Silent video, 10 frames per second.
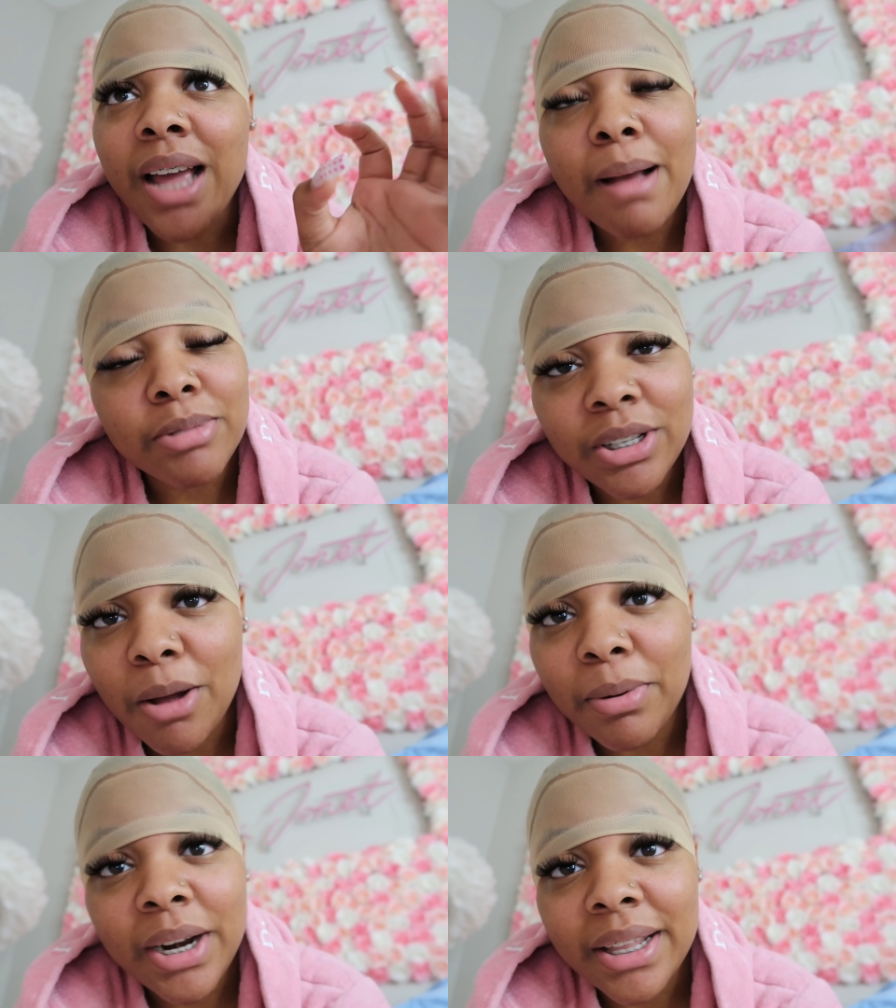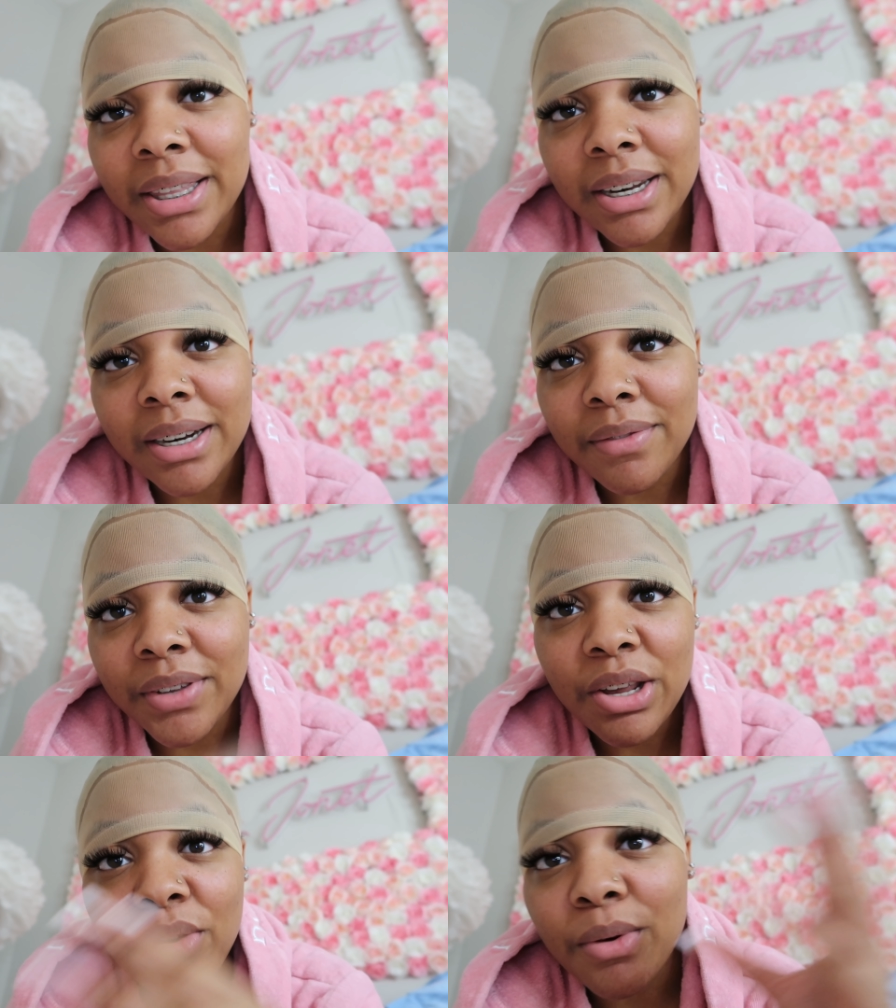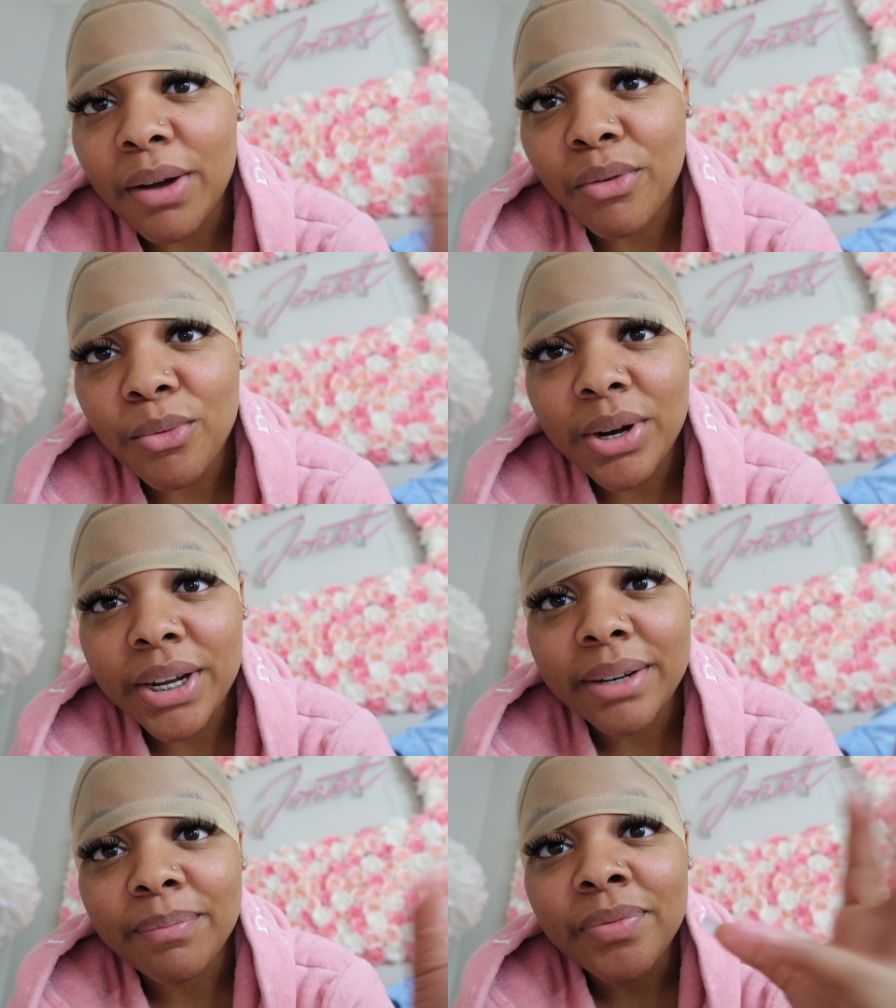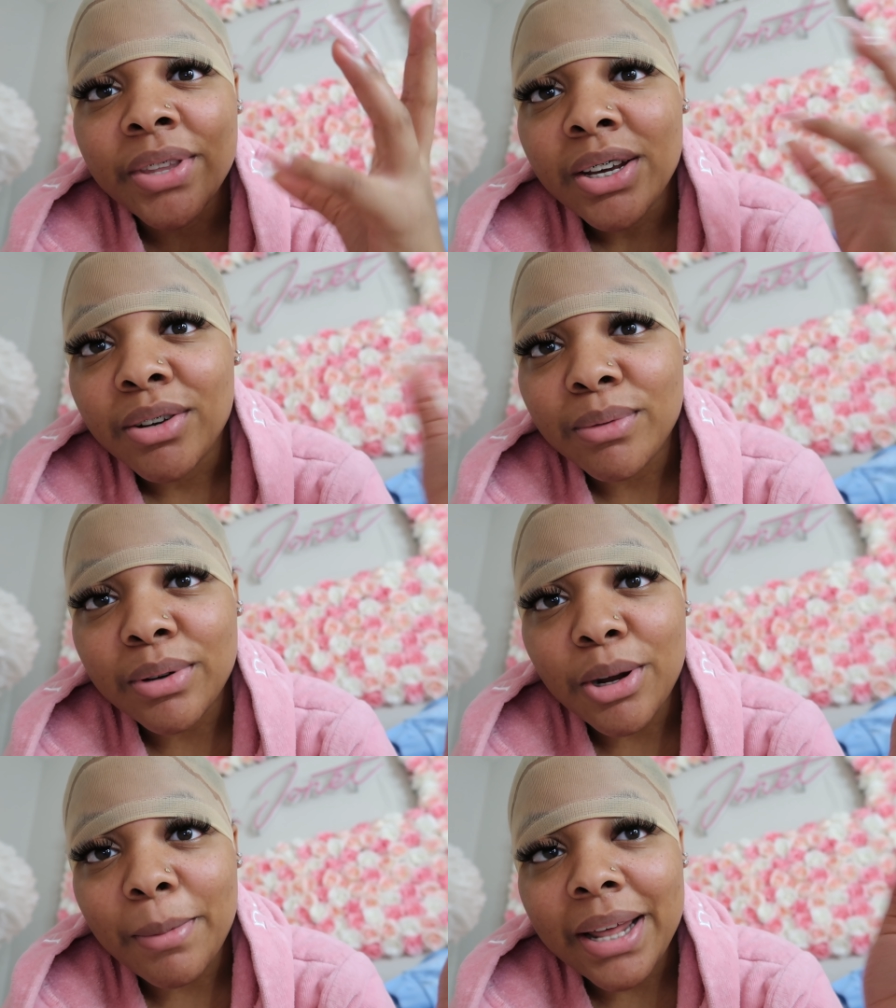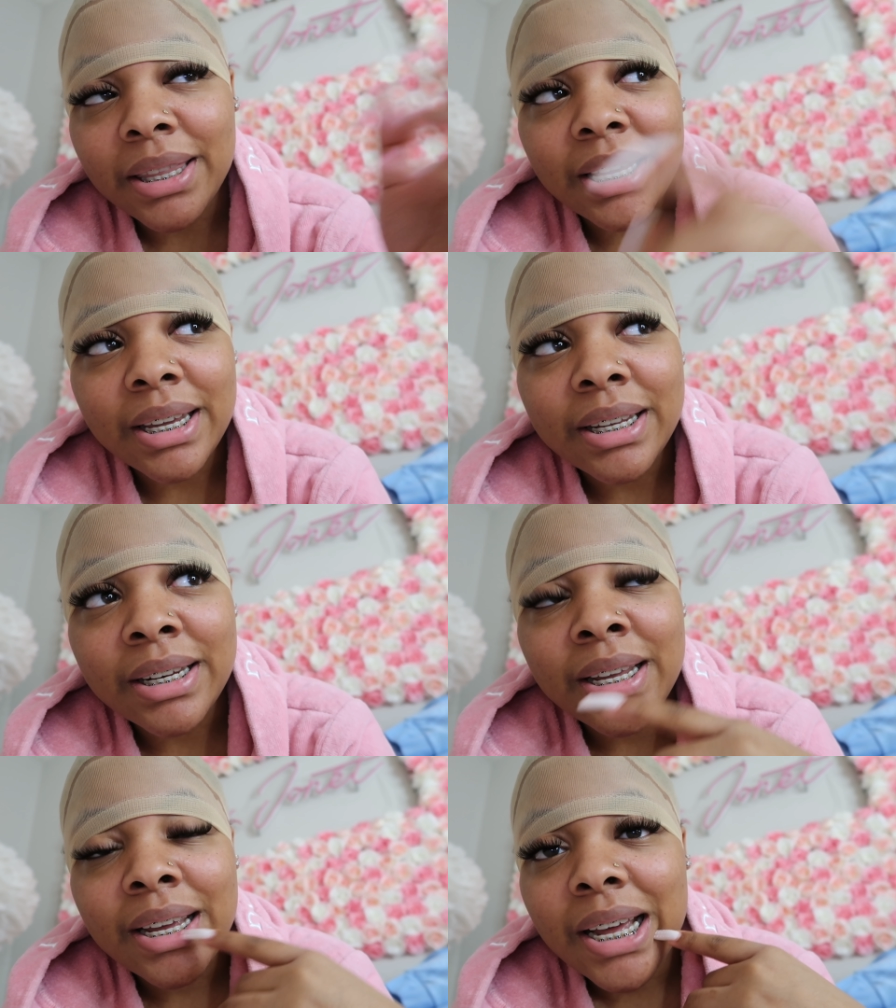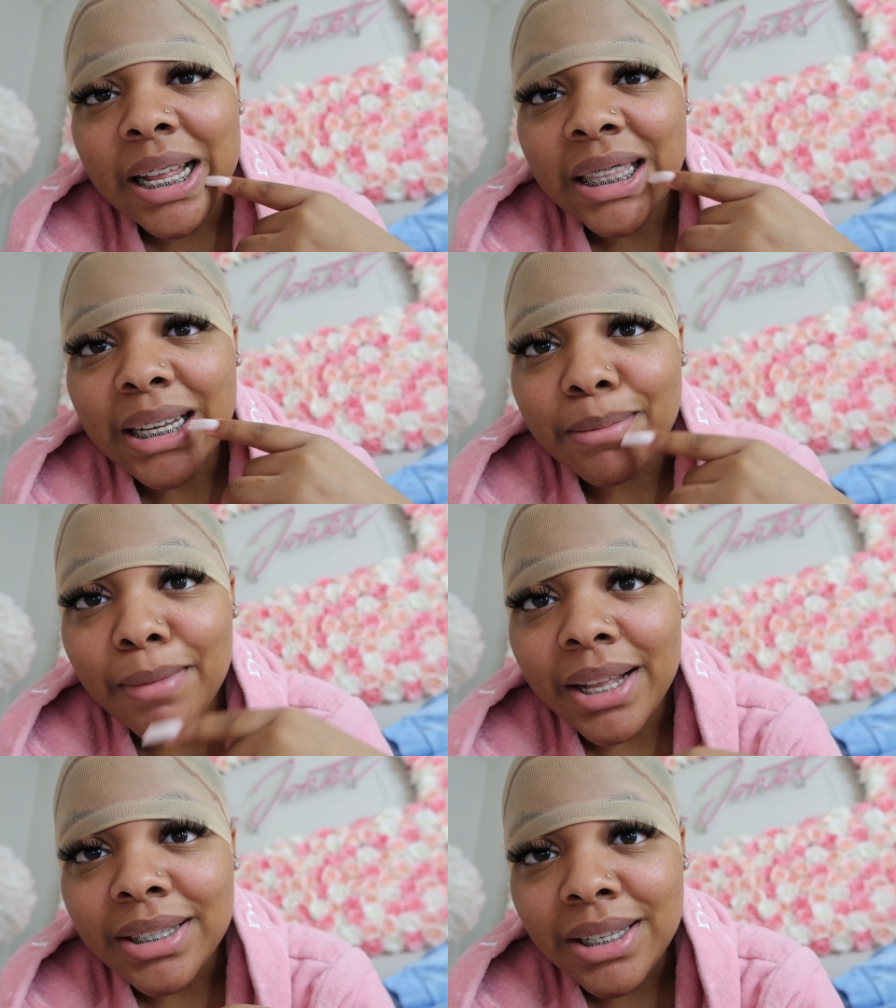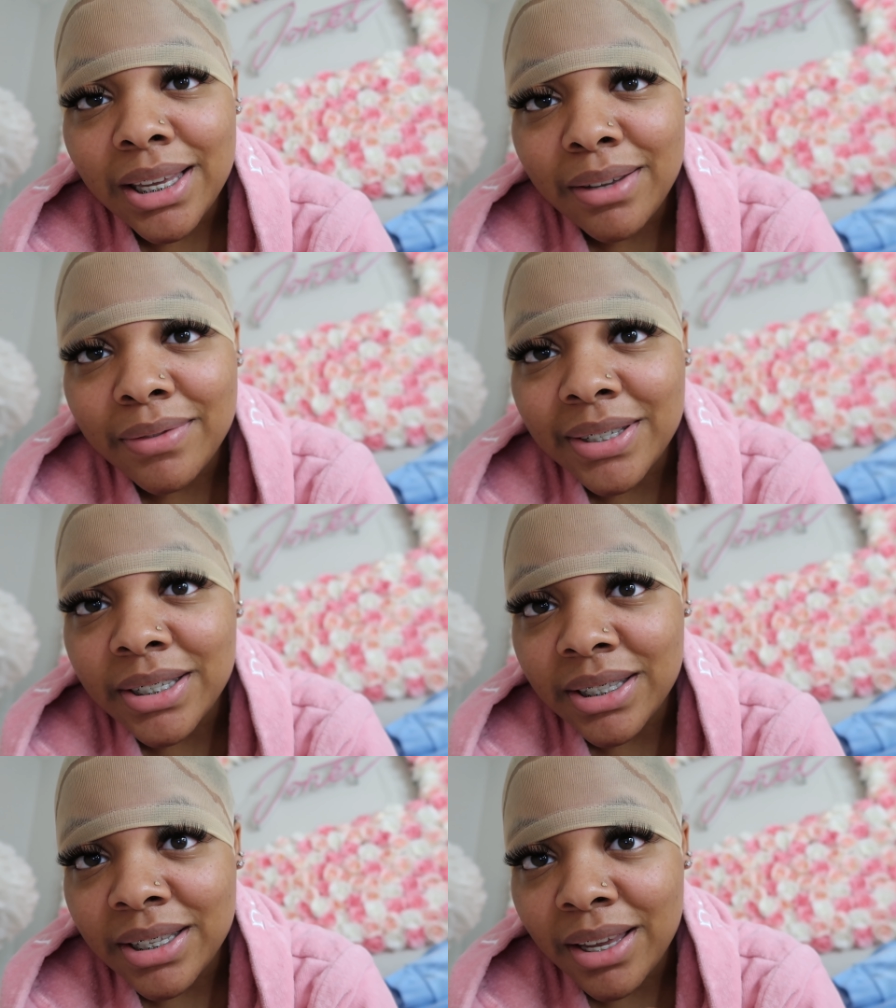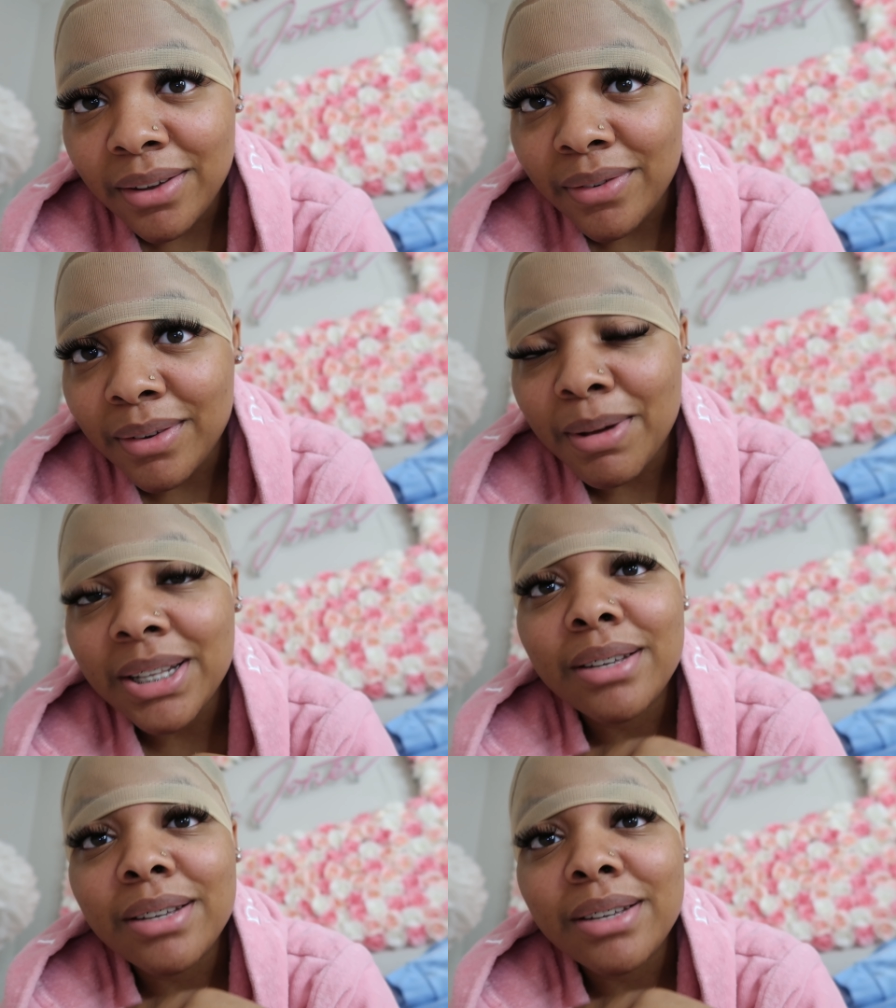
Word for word: I'm just gonna put it at the end of the video. Whoever won will know by then. Look at my teeth. It's just teeth. And my